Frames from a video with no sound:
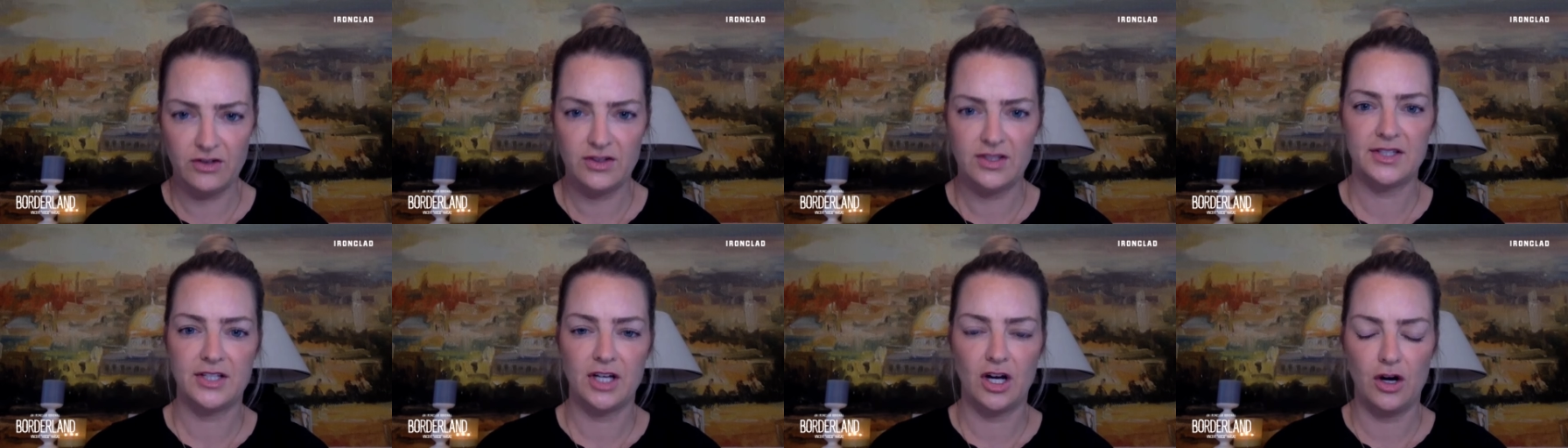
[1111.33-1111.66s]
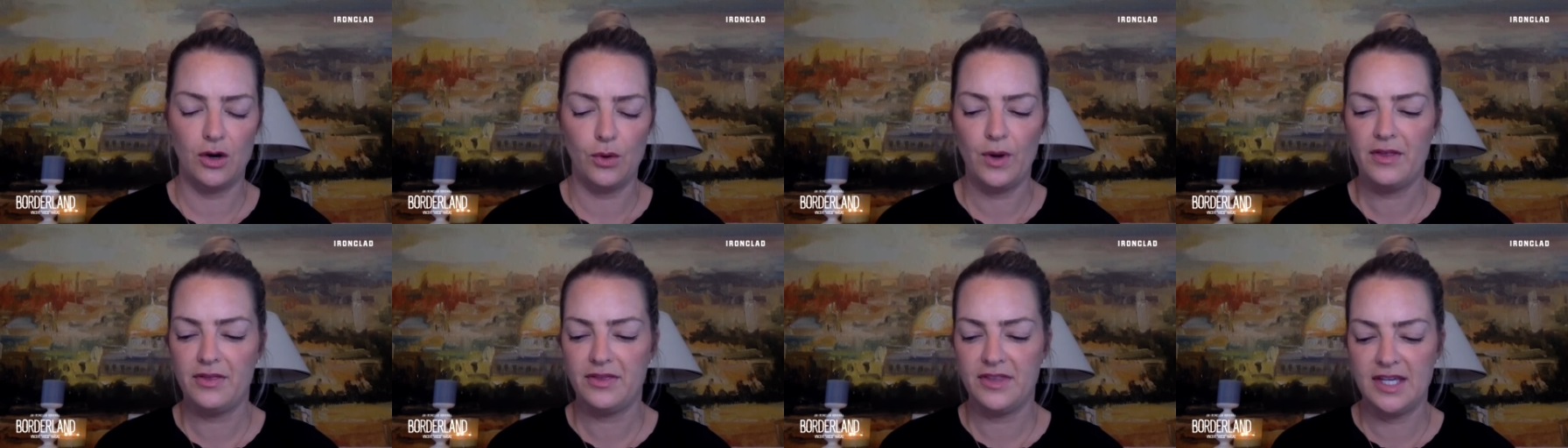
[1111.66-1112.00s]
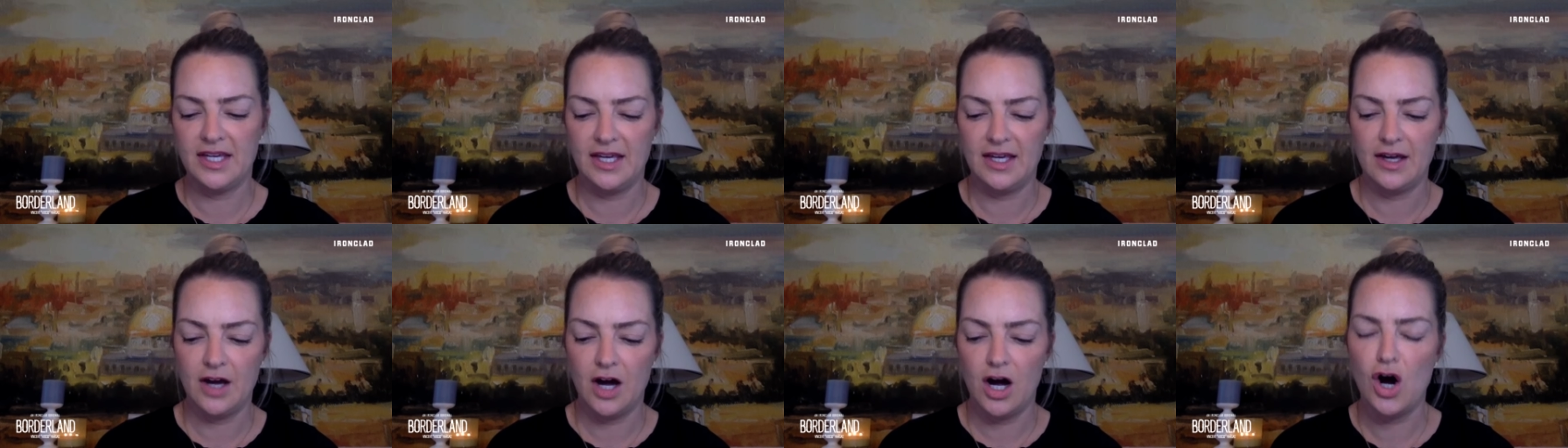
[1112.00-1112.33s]
So
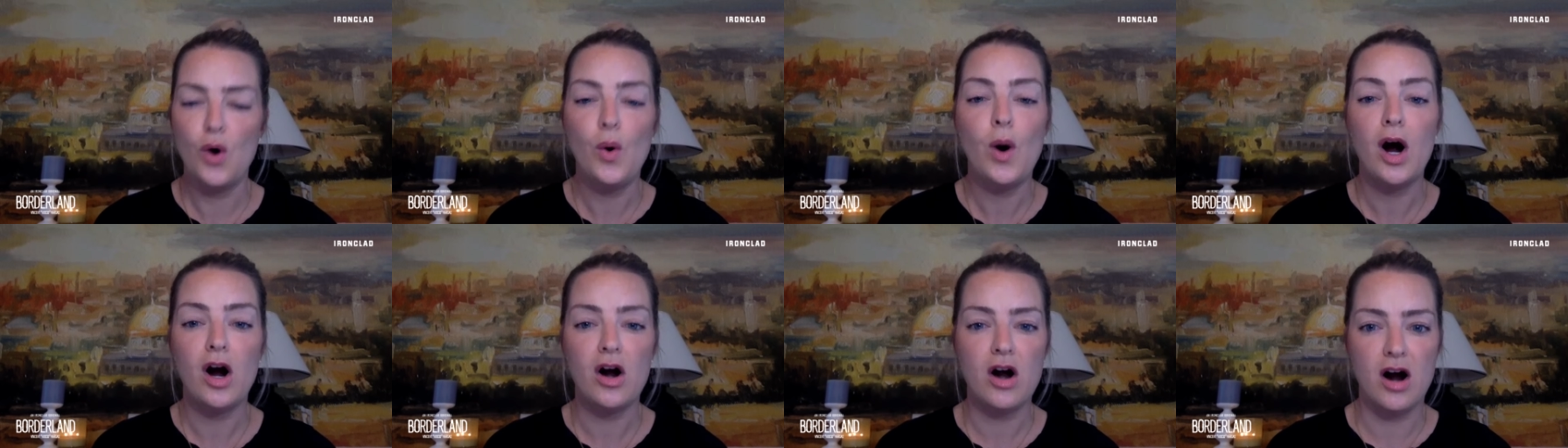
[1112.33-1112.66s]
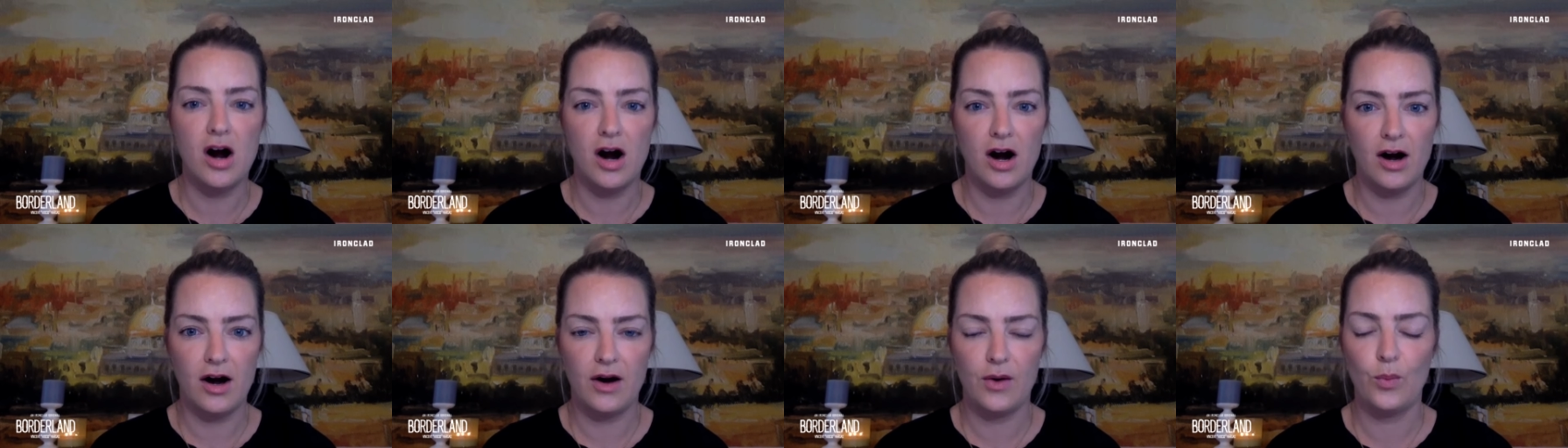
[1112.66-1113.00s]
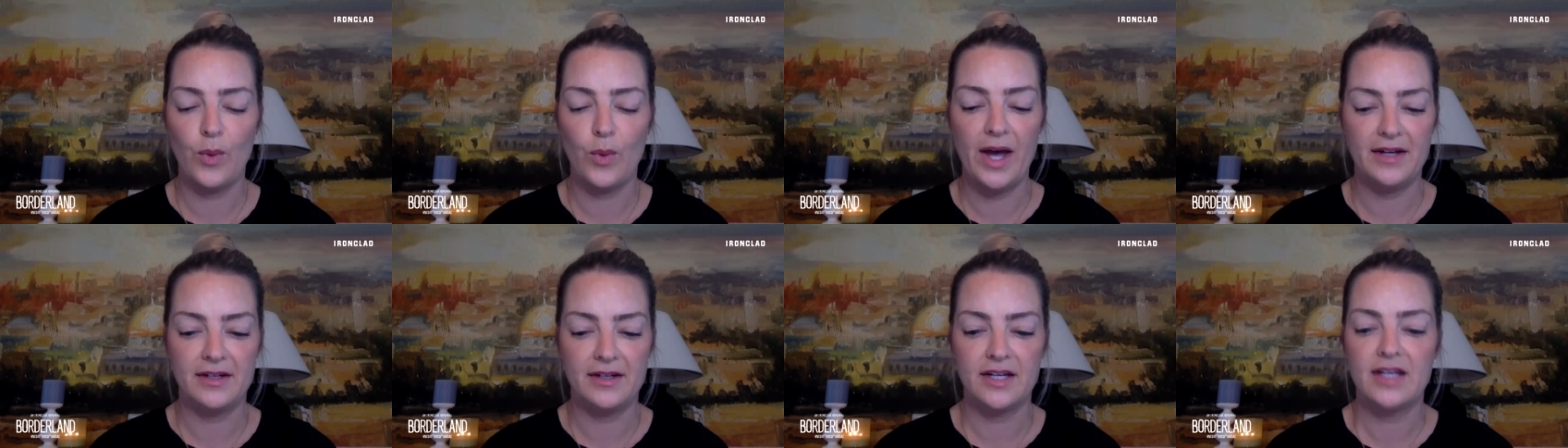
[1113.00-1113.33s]
the O R R,
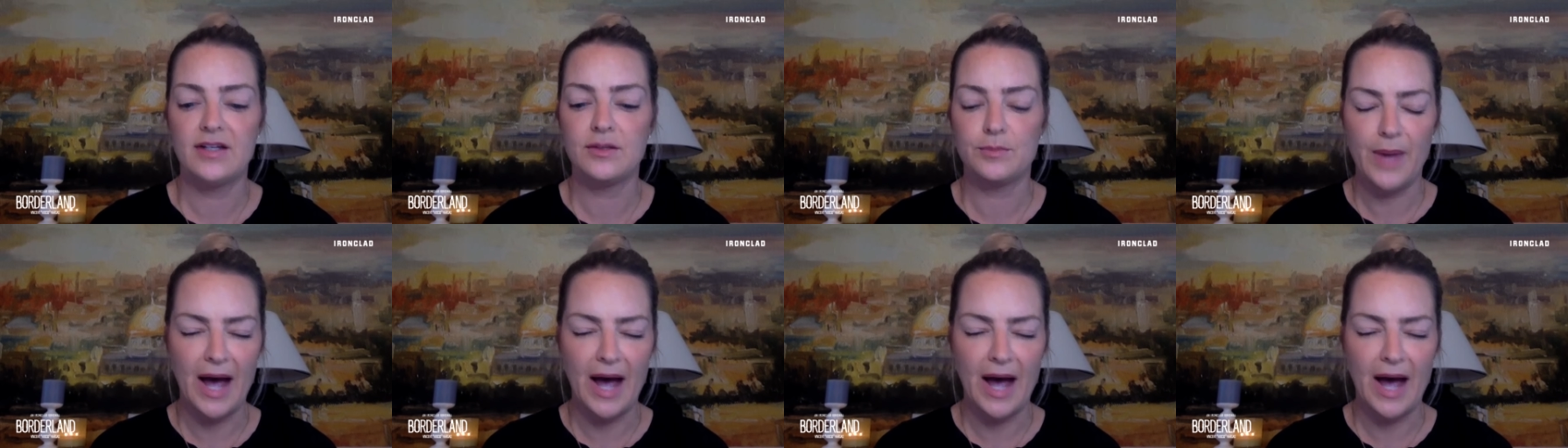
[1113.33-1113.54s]
when in,